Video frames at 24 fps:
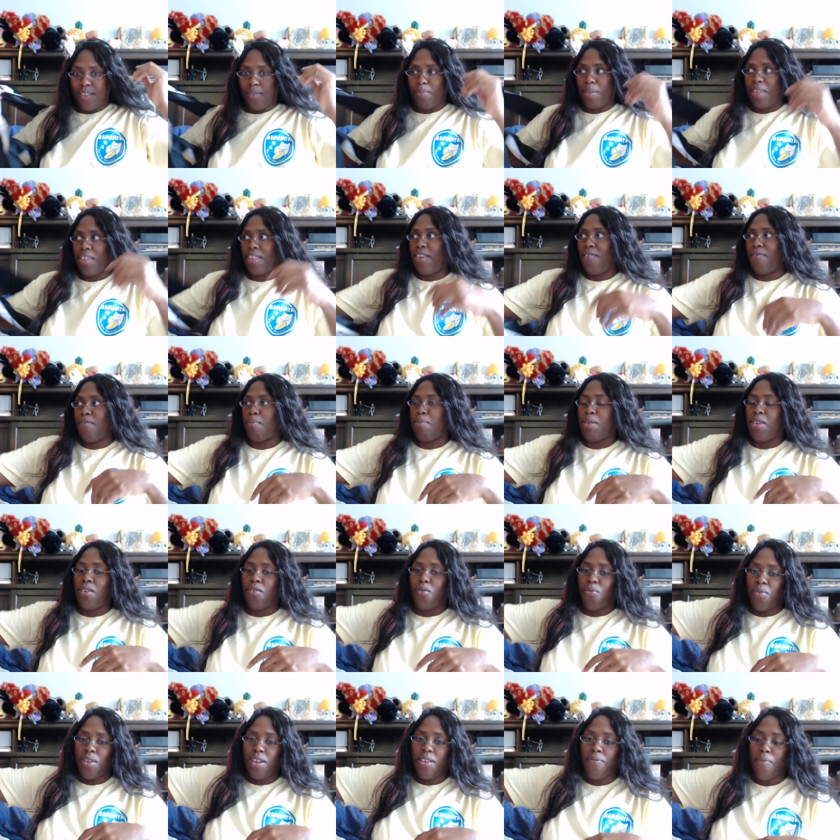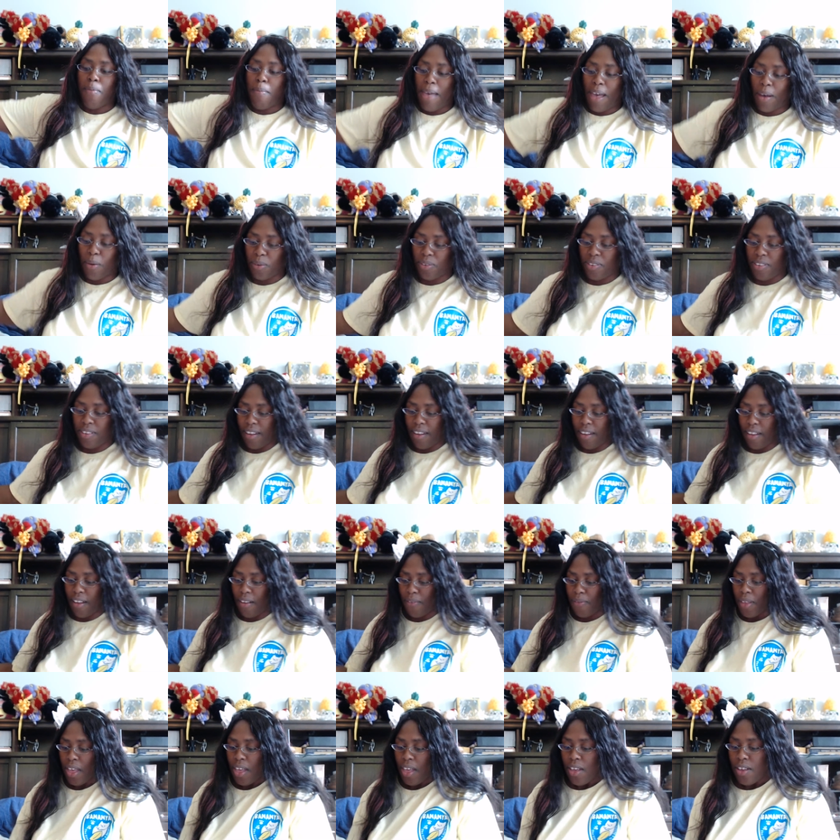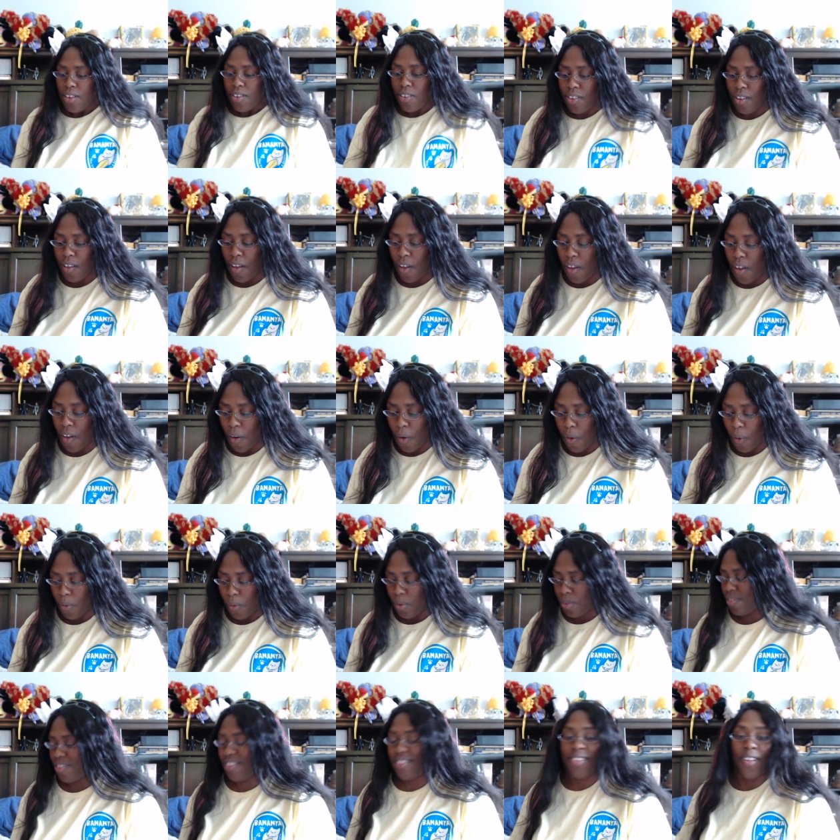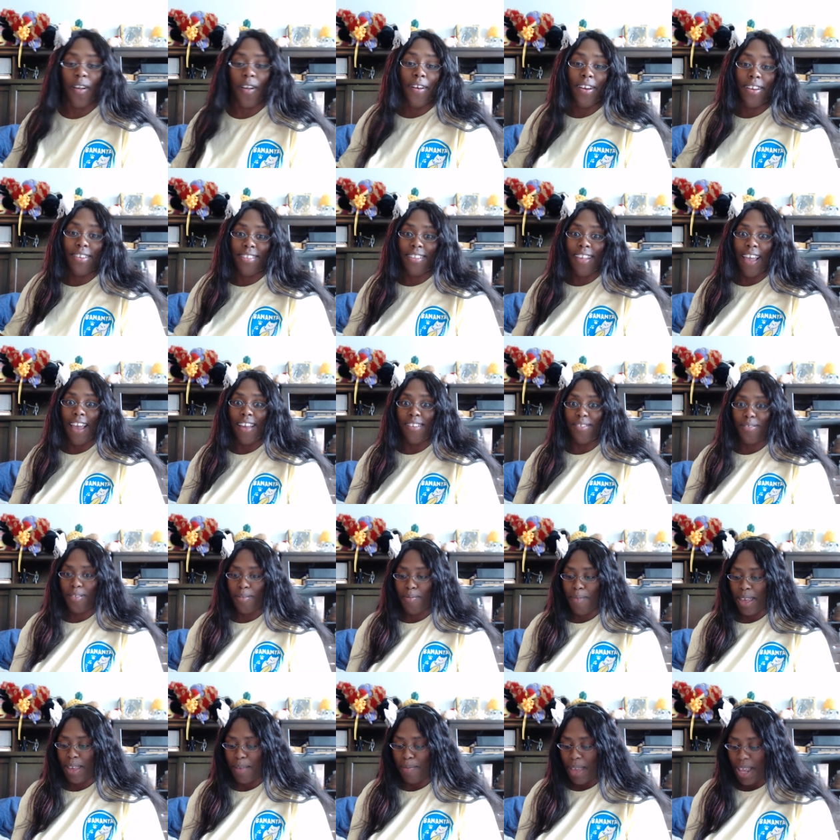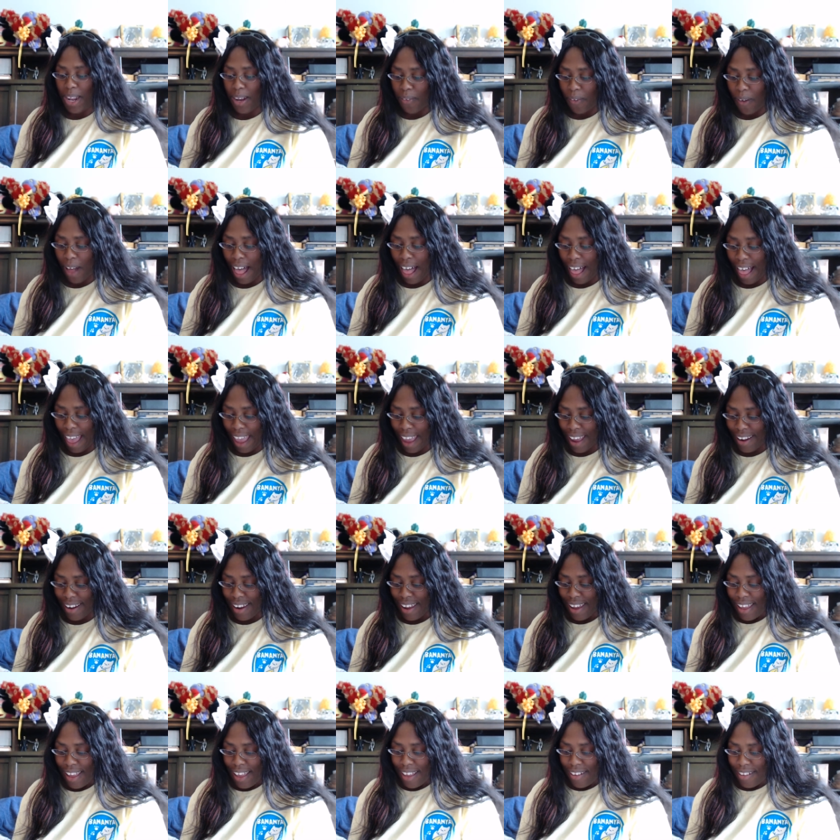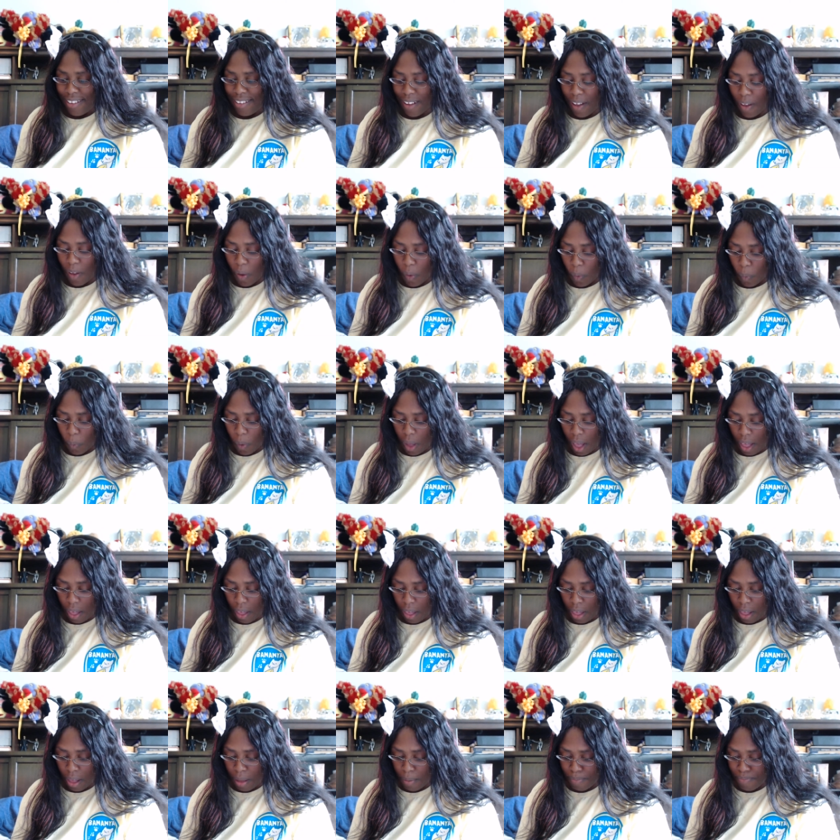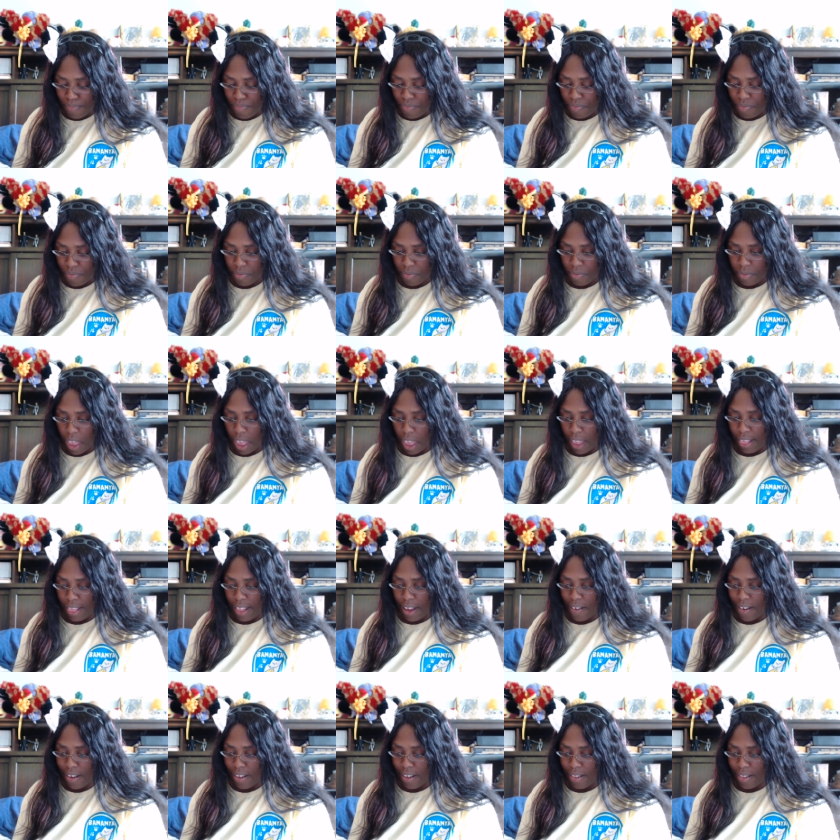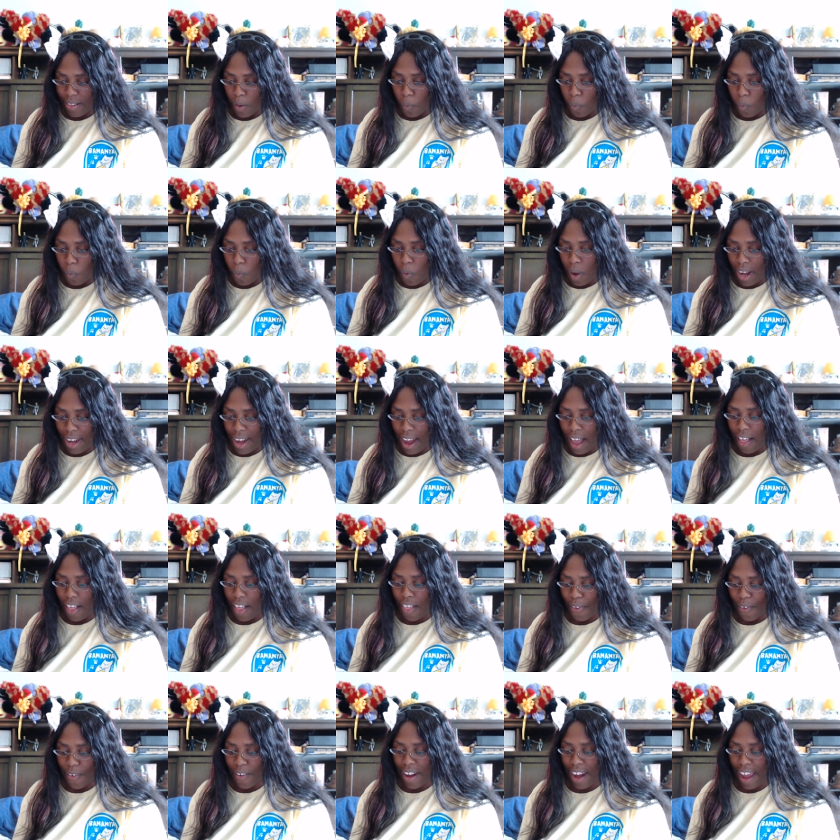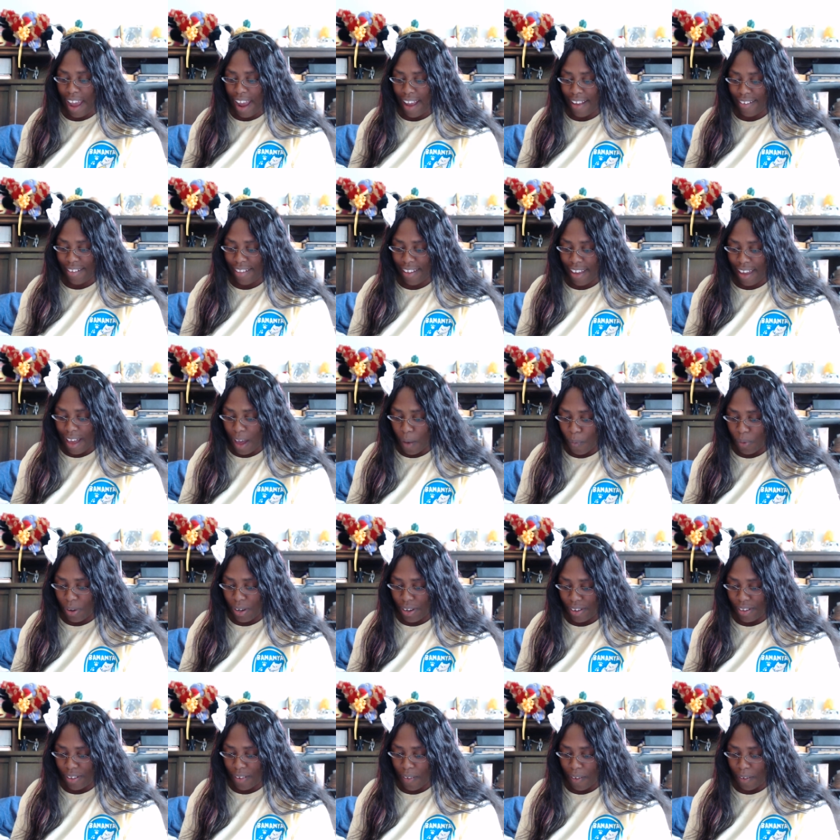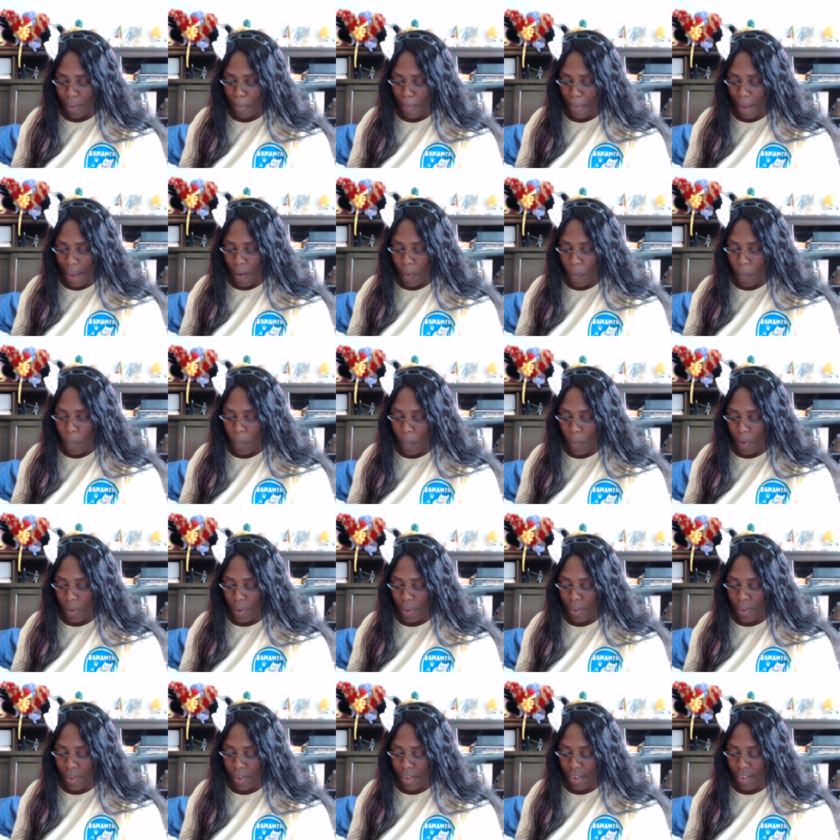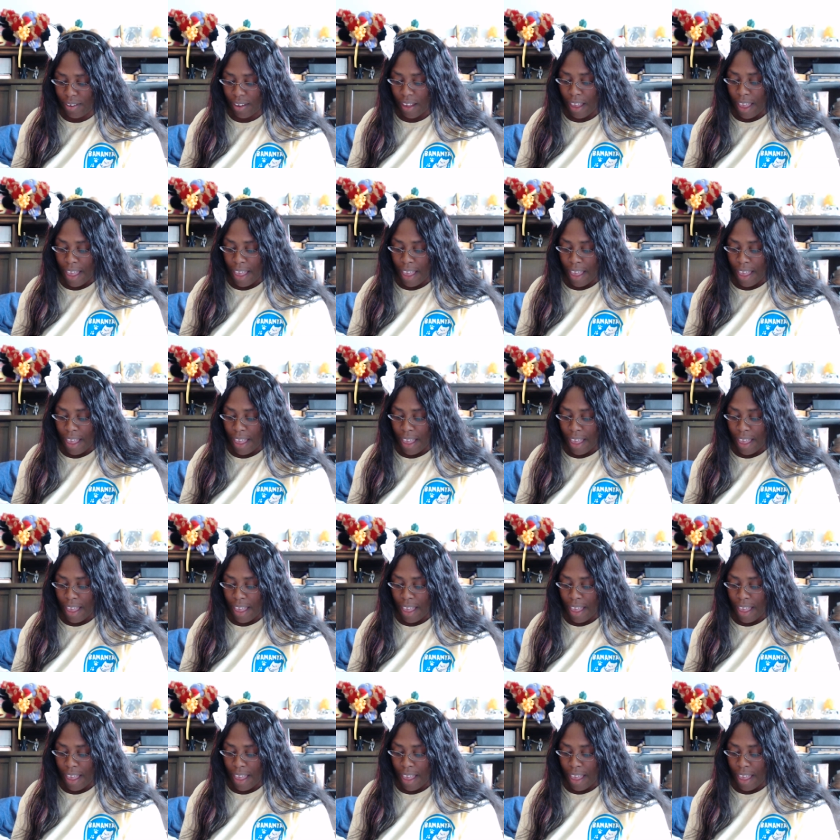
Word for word: be giving me grief about stuff. So sorry, the sash was making me a little hot. So um, there is the one other last thing I wanted to talk about was